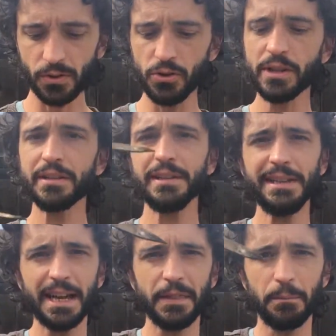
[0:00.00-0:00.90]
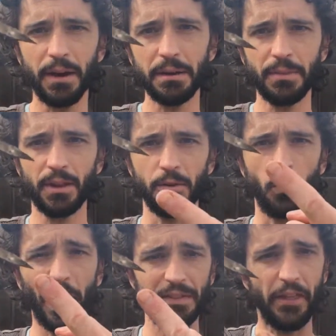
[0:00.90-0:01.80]
So you can see down at the bottom
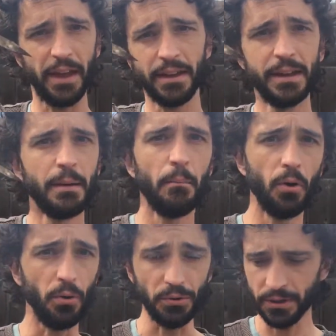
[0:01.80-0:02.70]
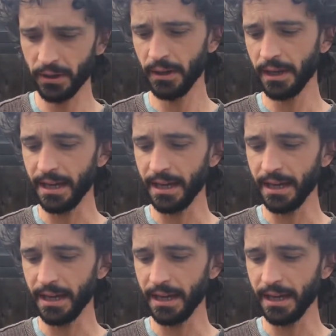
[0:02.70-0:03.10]
there, white thing, mold.